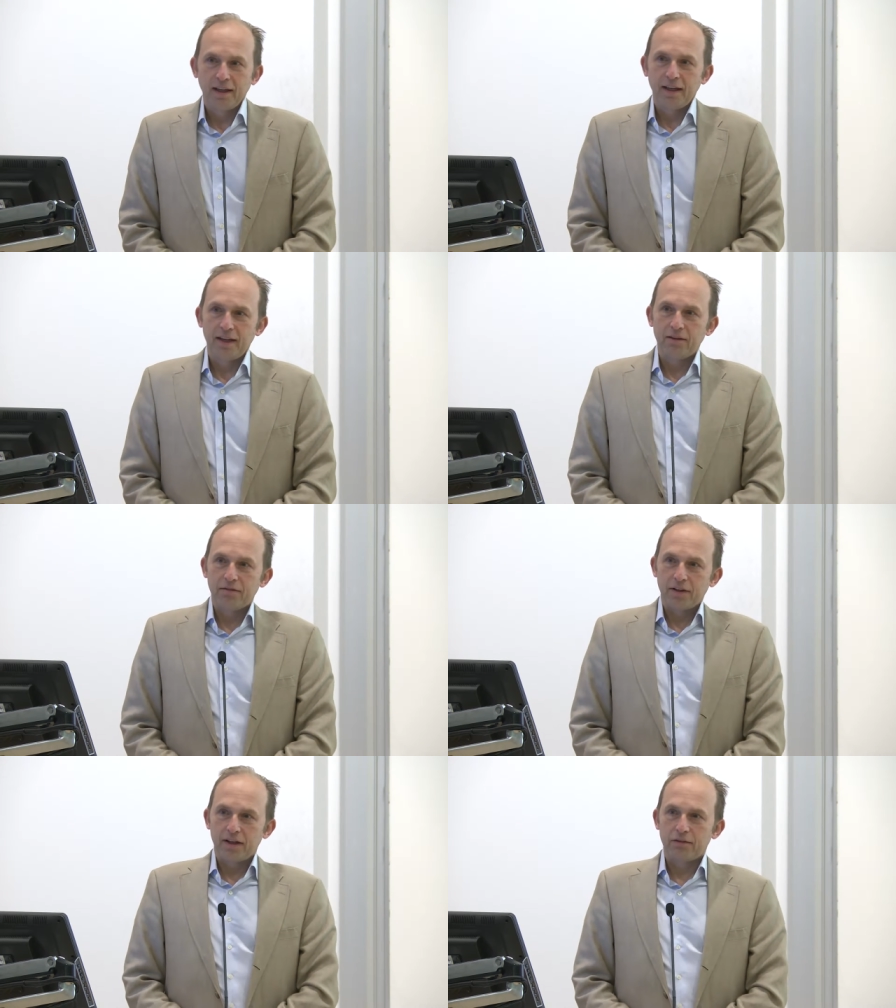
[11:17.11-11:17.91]
he didn't
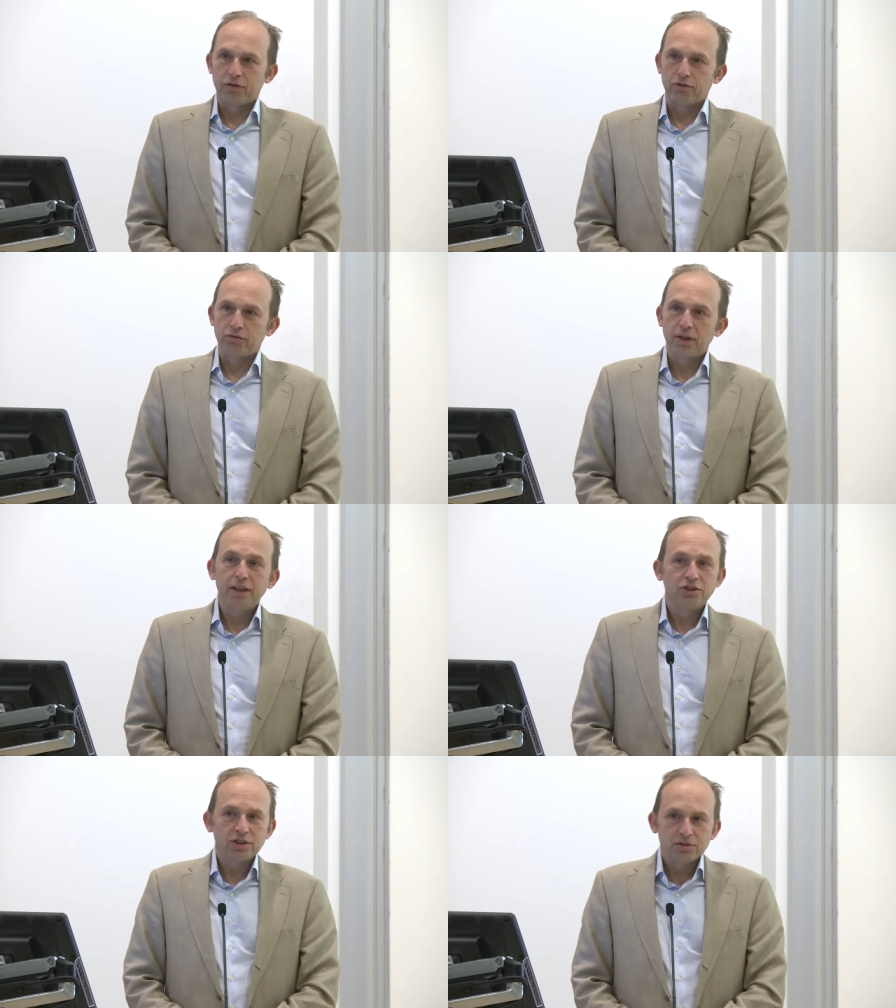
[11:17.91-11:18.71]
fit in for
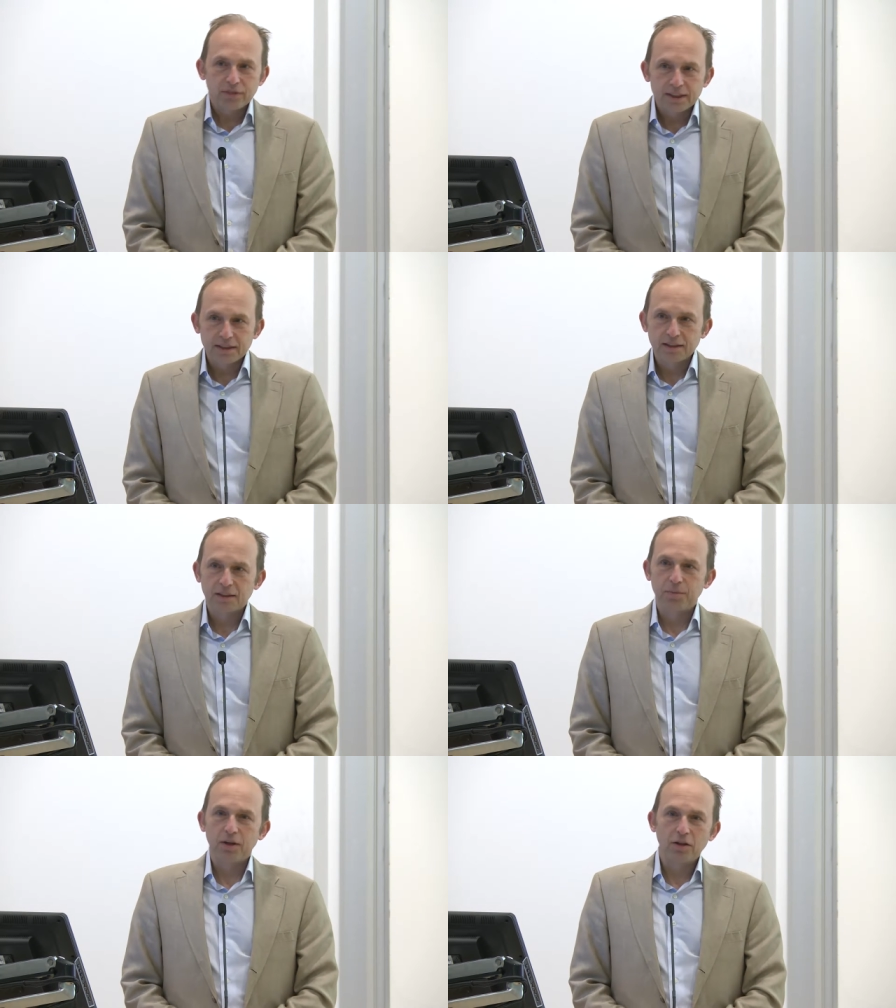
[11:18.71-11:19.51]
religious
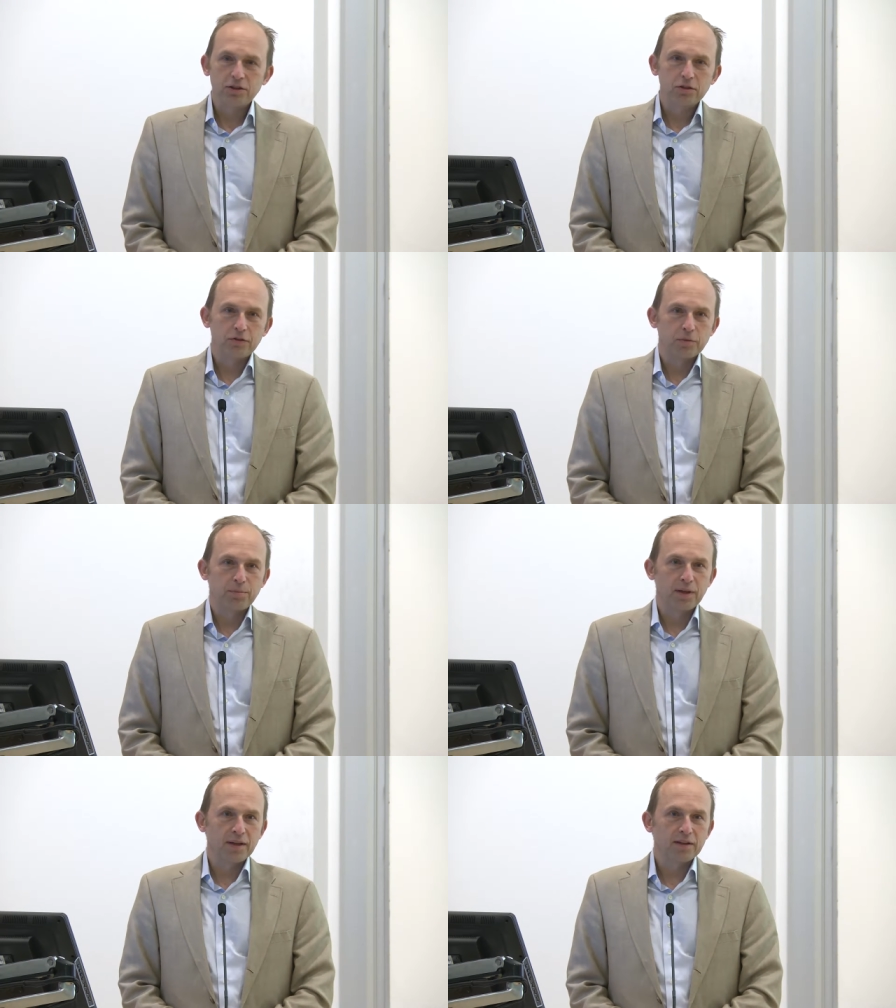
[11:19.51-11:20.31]
reasons, but also for
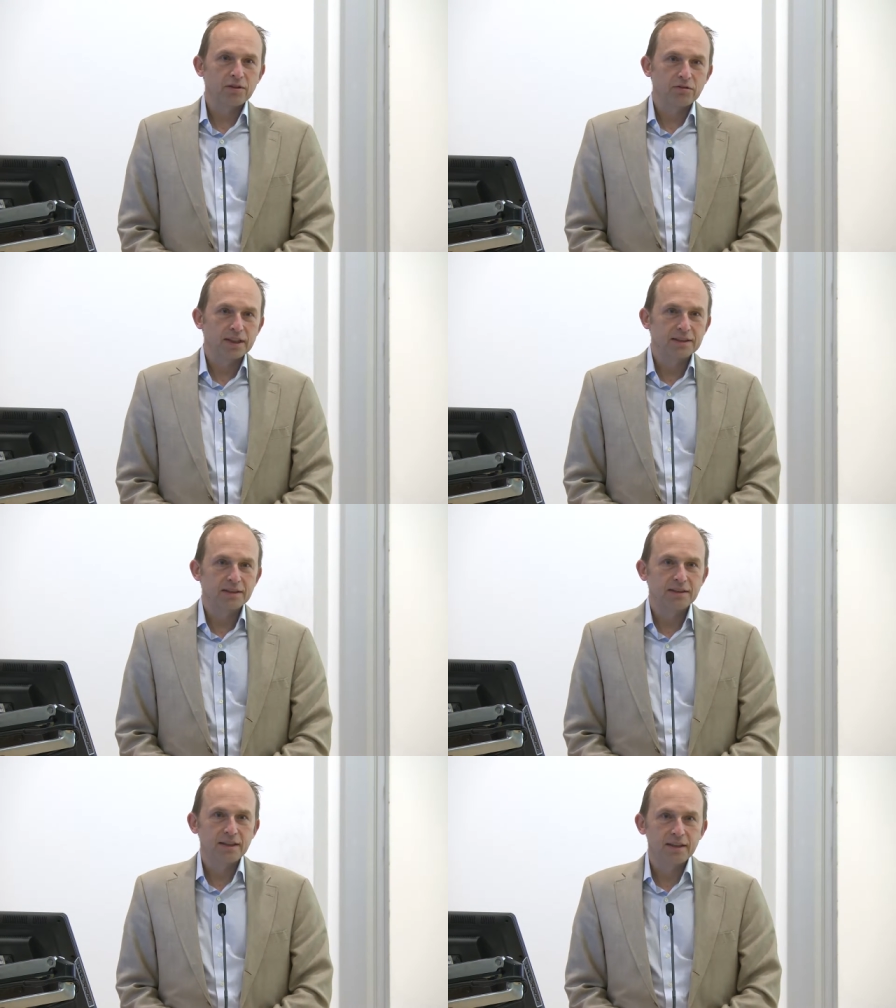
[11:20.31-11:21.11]
political
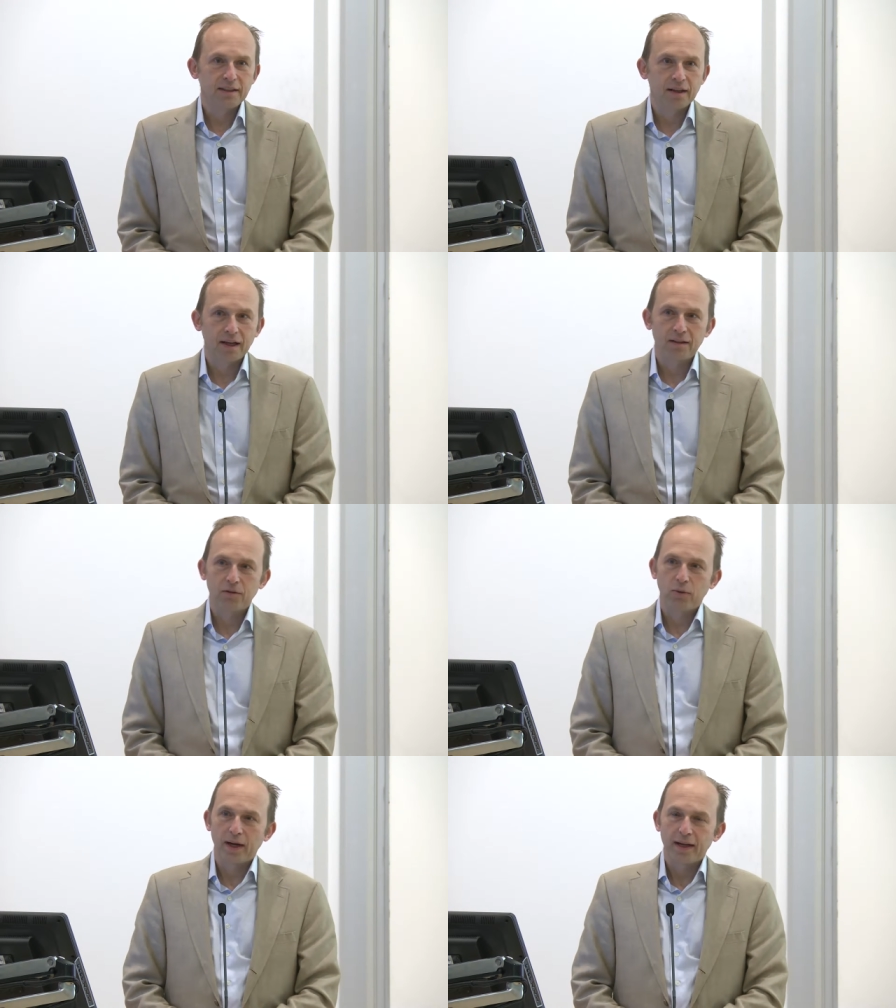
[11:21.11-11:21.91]
reasons. He didn't like
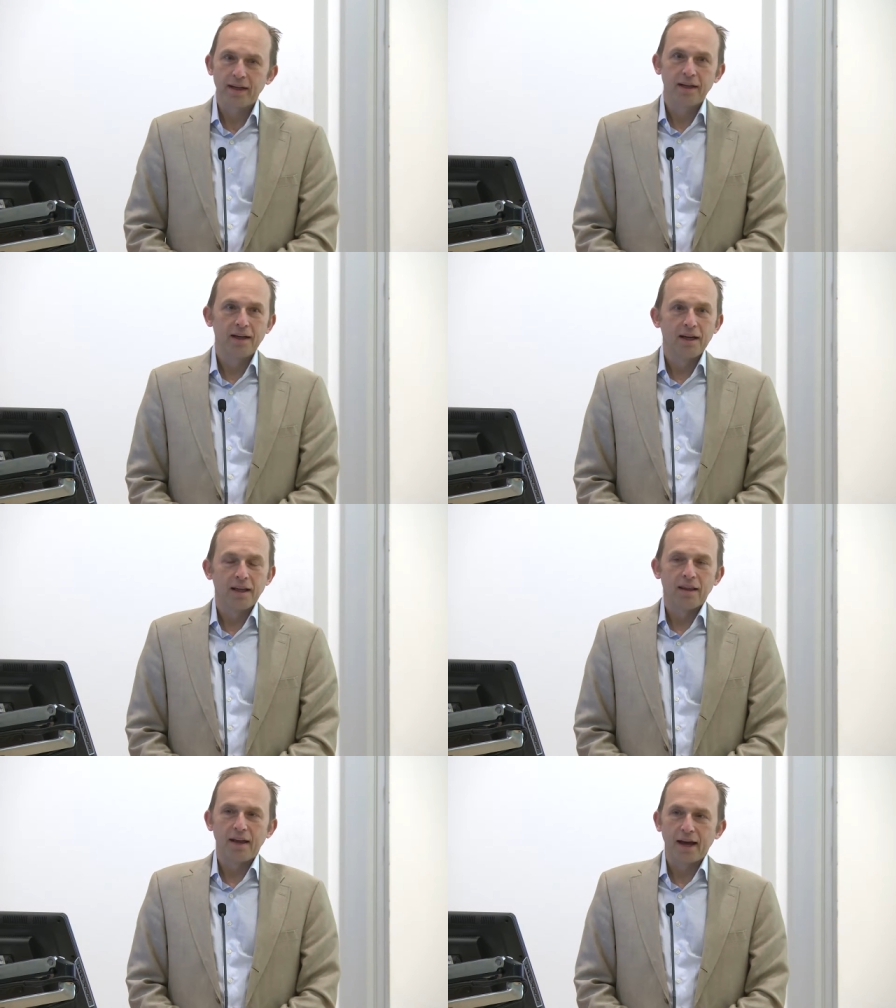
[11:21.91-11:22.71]
the way
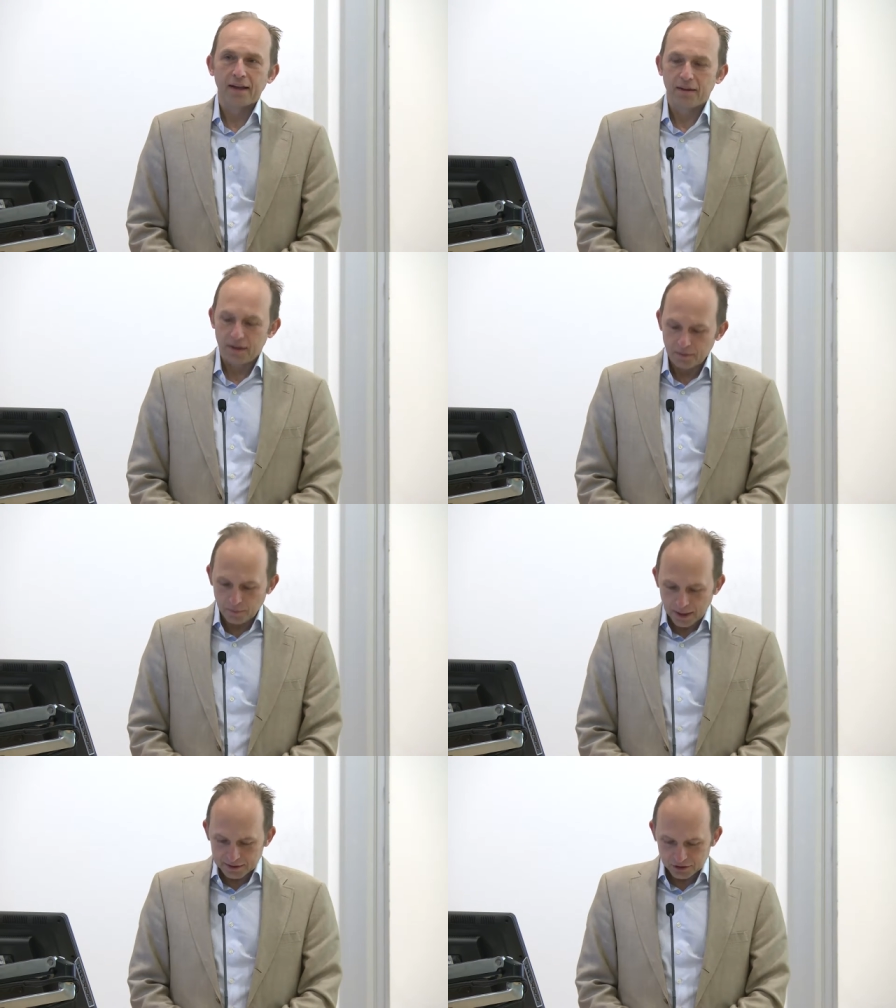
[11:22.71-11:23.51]
that the
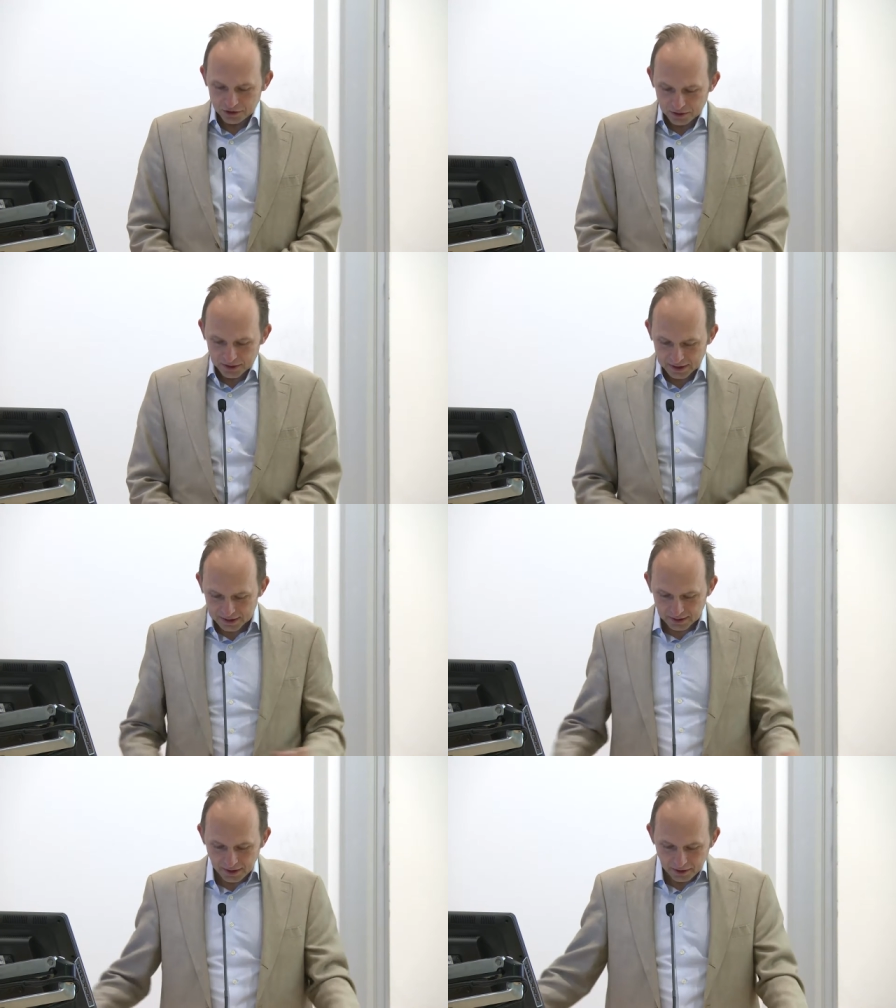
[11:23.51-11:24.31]

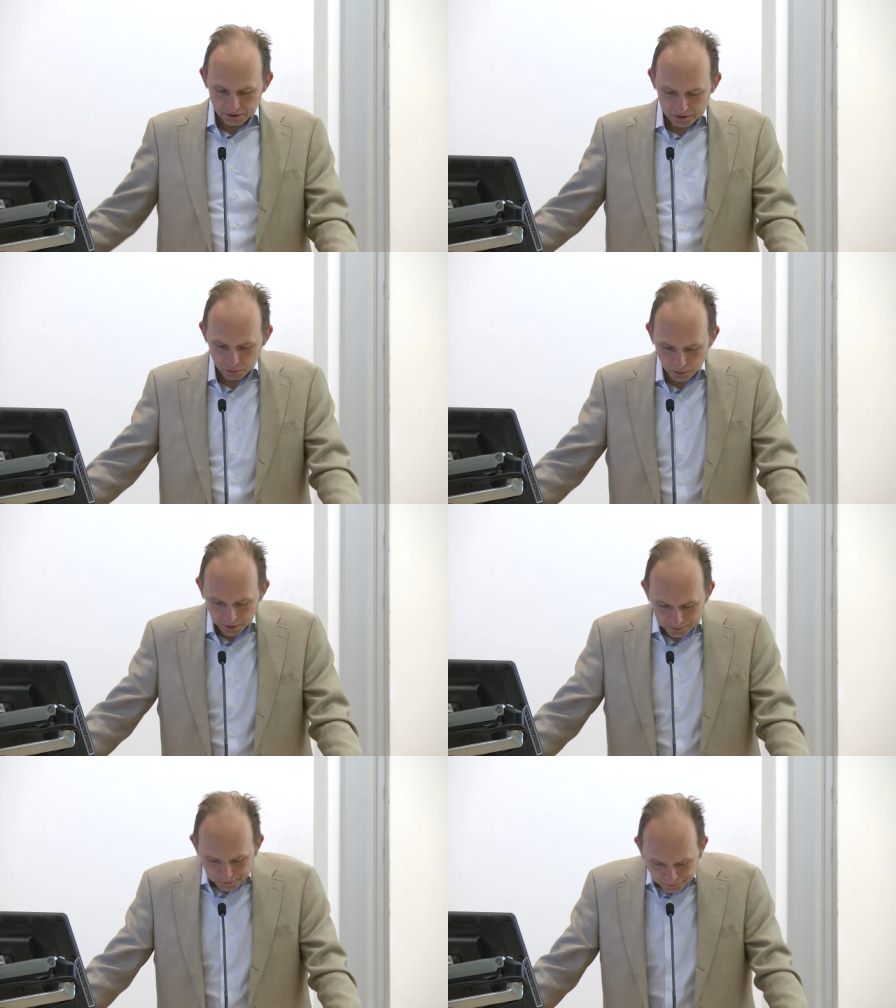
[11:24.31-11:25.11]
Massachusetts leaders were